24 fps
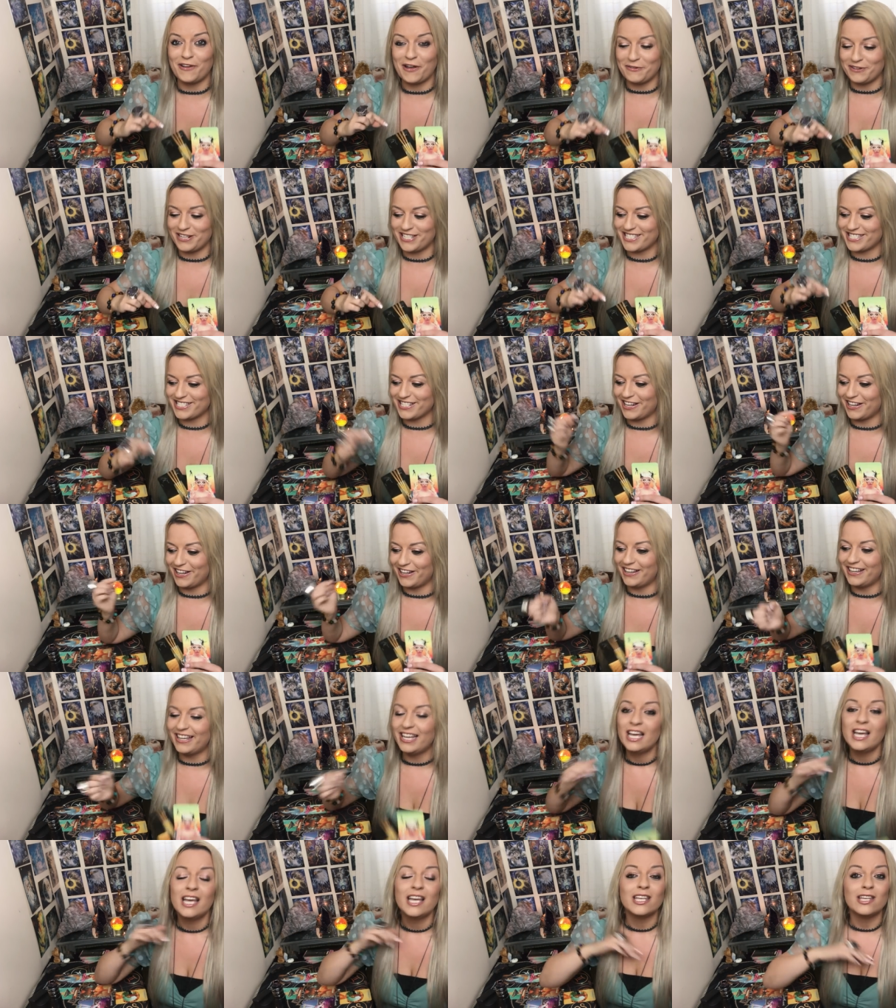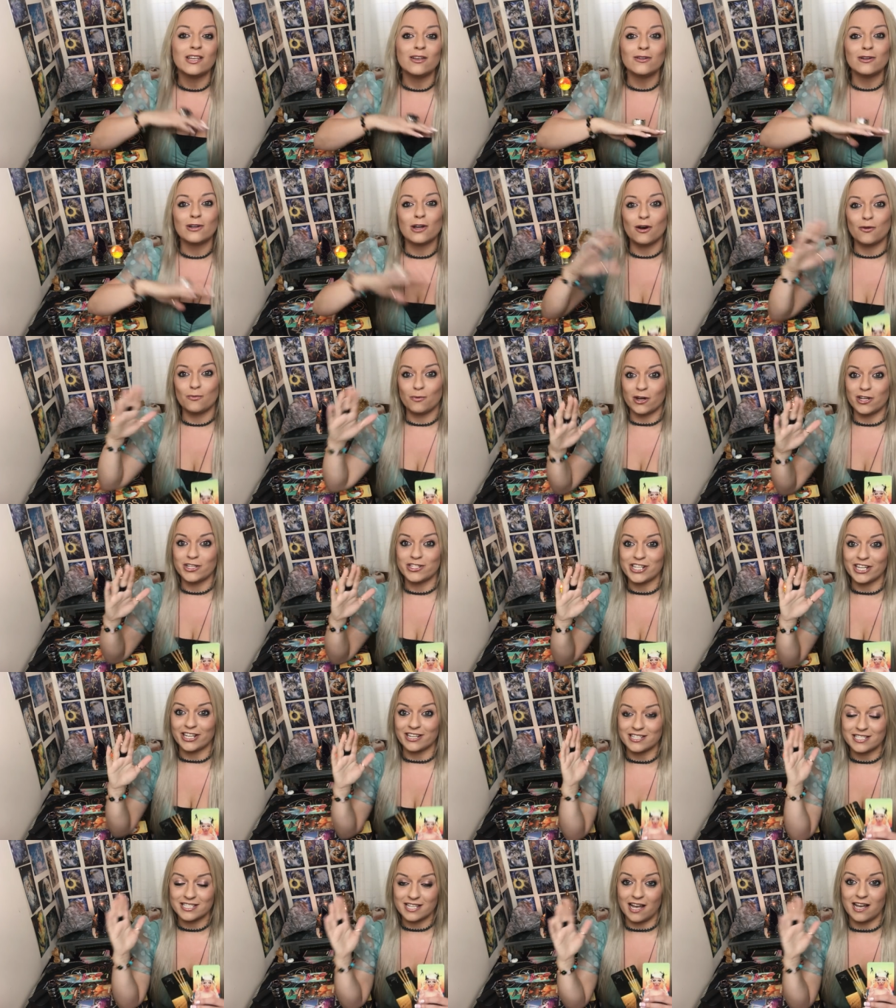very start, you lot
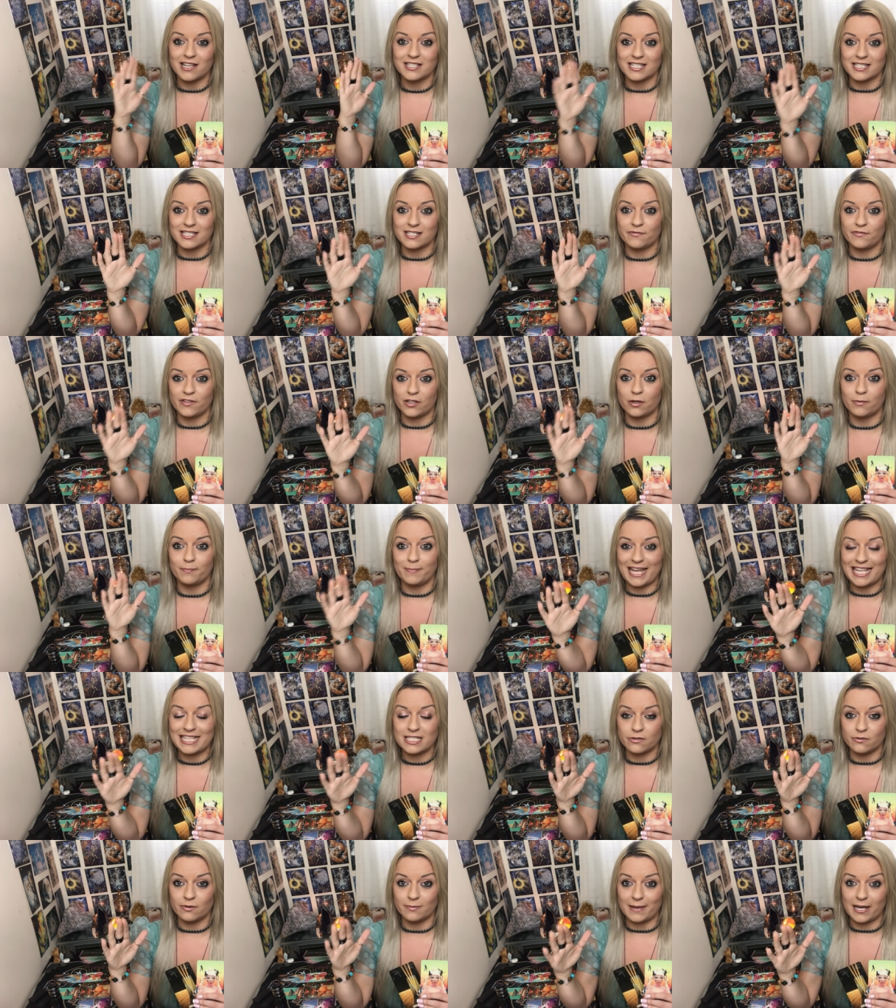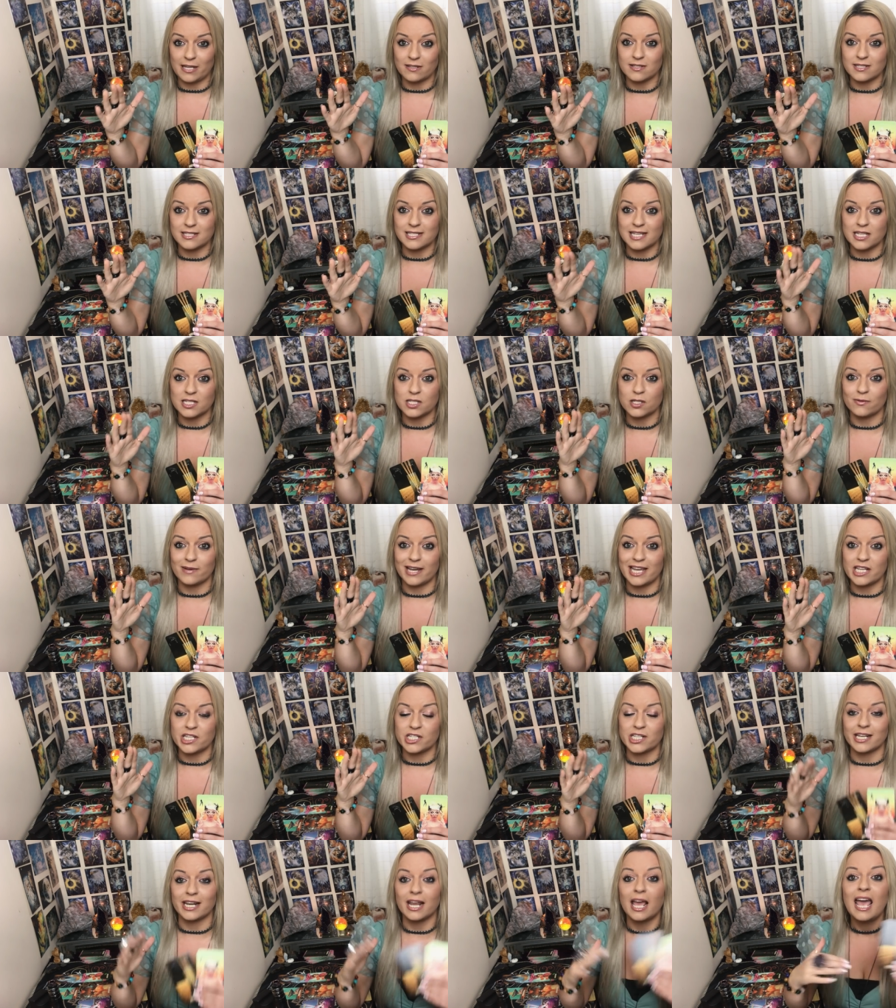watching are starting to feel better about the
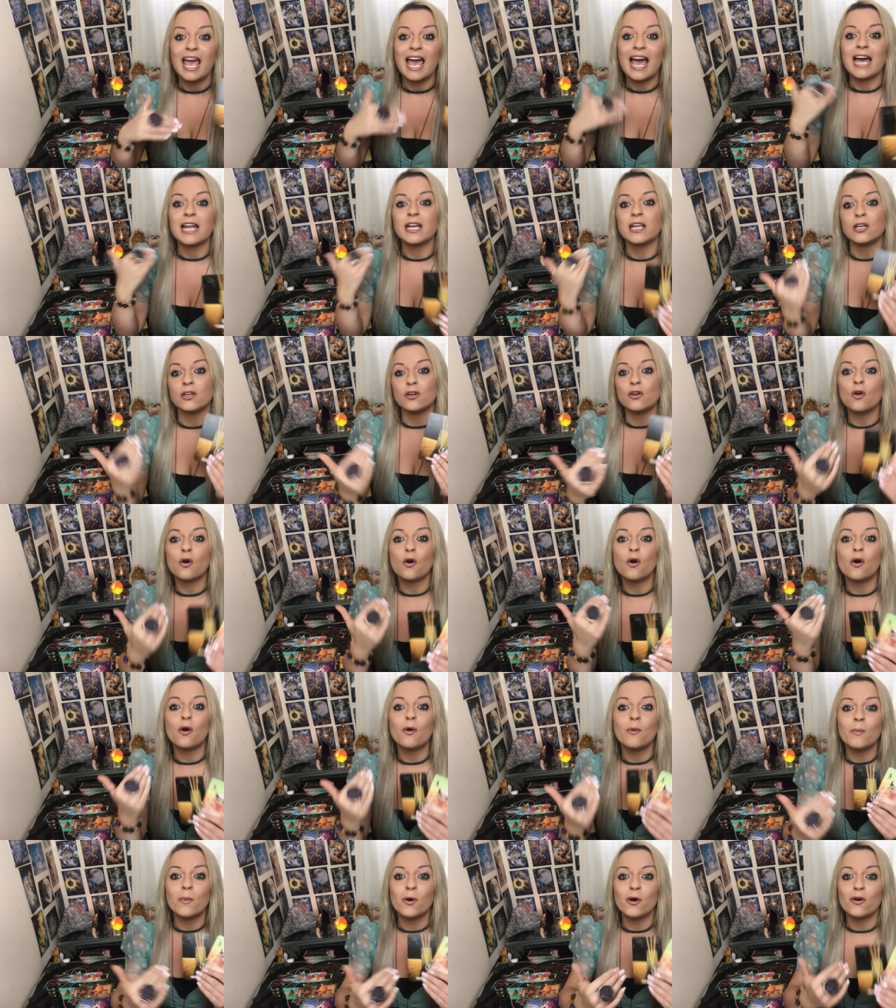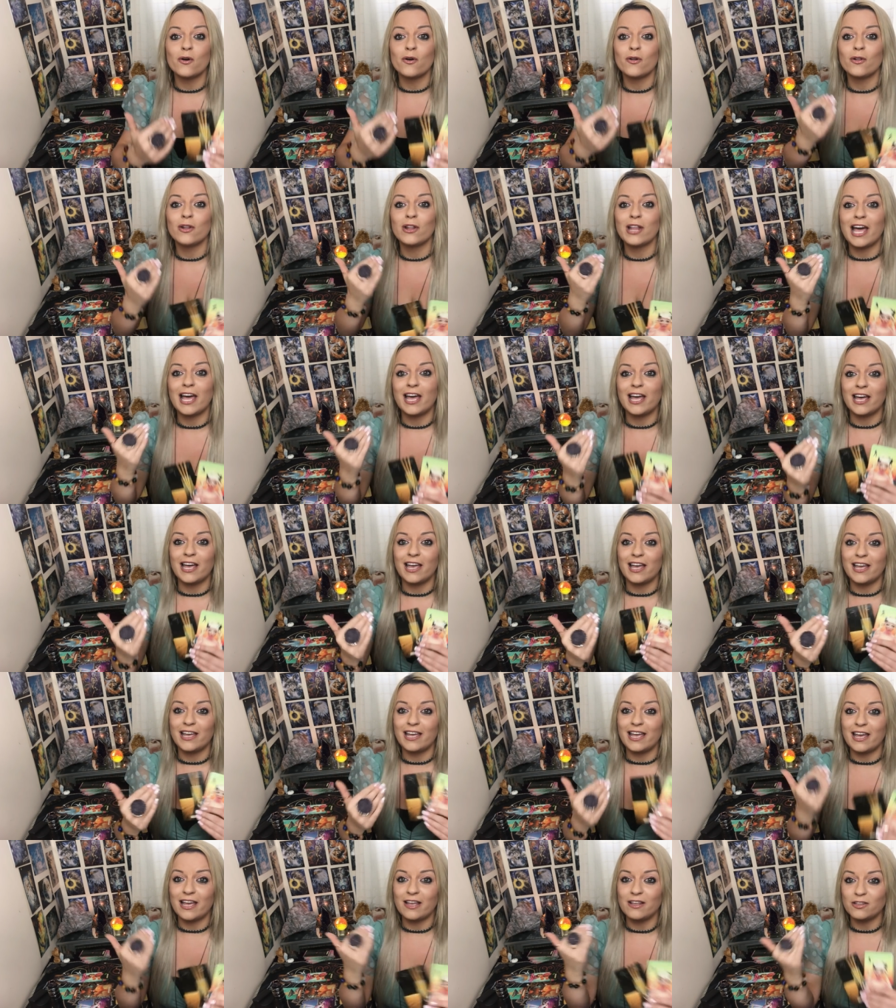situation. And in normal
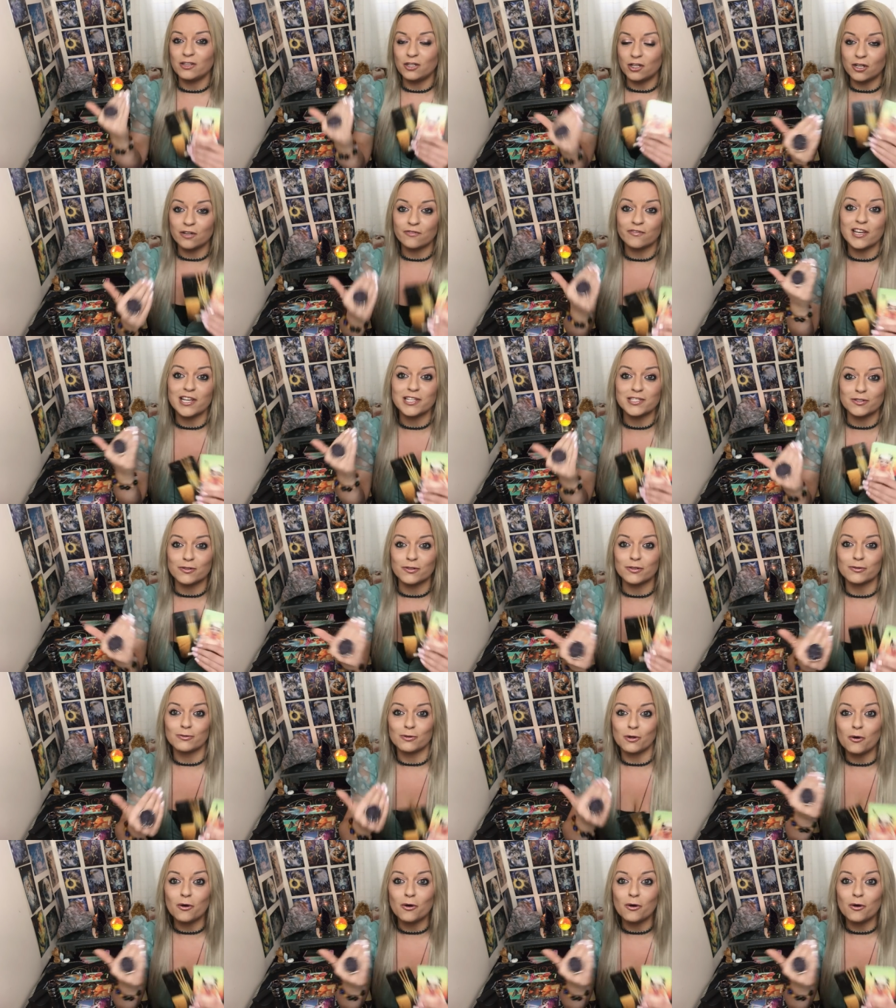uh, universal